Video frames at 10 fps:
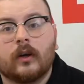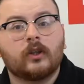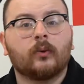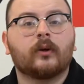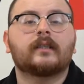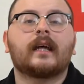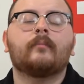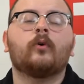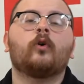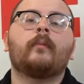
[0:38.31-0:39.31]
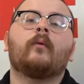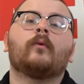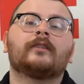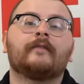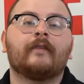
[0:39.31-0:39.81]
To understand more about
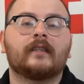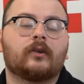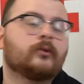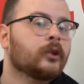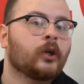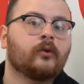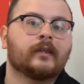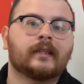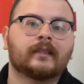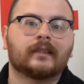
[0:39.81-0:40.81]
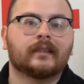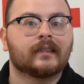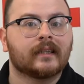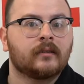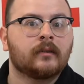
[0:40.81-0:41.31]
what a physical security
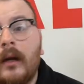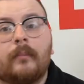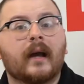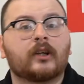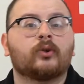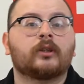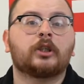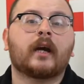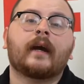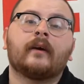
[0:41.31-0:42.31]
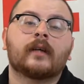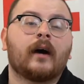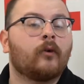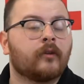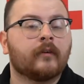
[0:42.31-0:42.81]
incident is, make sure to check out
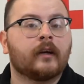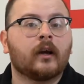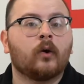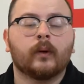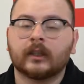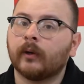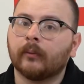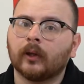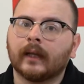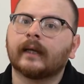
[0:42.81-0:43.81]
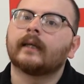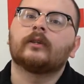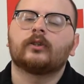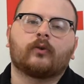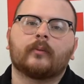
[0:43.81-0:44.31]
our other video, which we will link in the
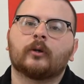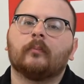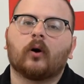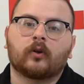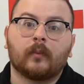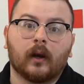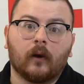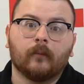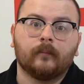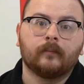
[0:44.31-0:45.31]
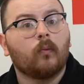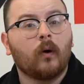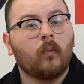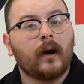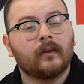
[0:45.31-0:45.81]
description box below.
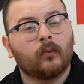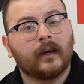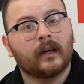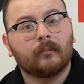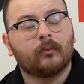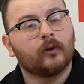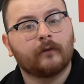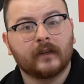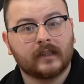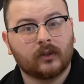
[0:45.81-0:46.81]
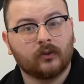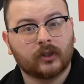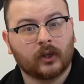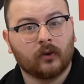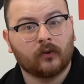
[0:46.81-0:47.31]
One way that we can improve physical
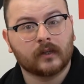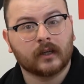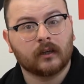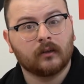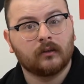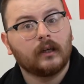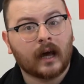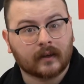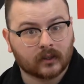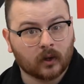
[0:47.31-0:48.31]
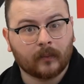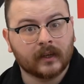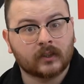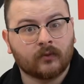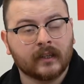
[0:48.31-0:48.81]
security and stop
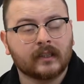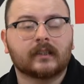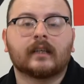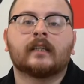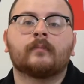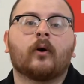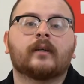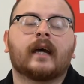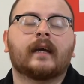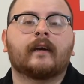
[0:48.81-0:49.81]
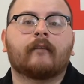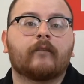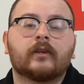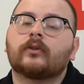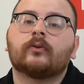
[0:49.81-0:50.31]
these risks is by taking
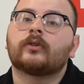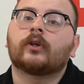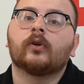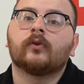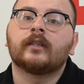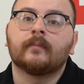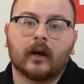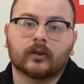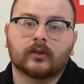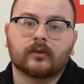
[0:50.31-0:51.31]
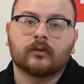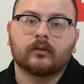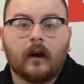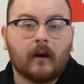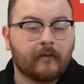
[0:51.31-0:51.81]
physical security measures.
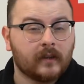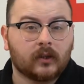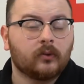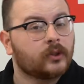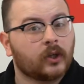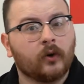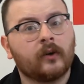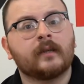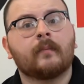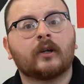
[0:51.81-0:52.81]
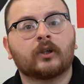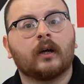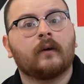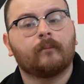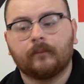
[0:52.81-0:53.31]
A physical security
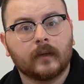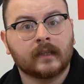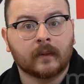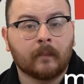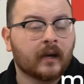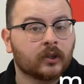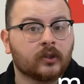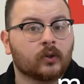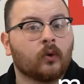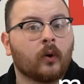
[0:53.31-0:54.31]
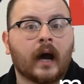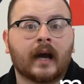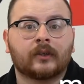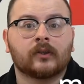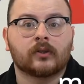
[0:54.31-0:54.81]
measure is the measures or
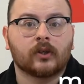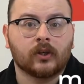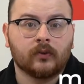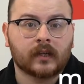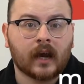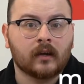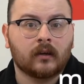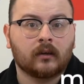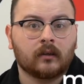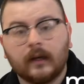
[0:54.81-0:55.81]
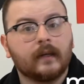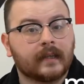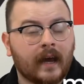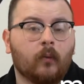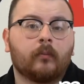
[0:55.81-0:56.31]
actions that you take
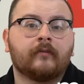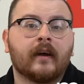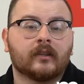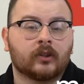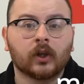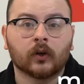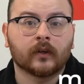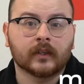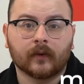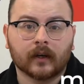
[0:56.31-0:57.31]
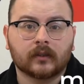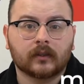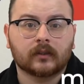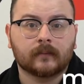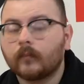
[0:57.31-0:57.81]
to help prevent security
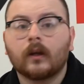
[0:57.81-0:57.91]
risks.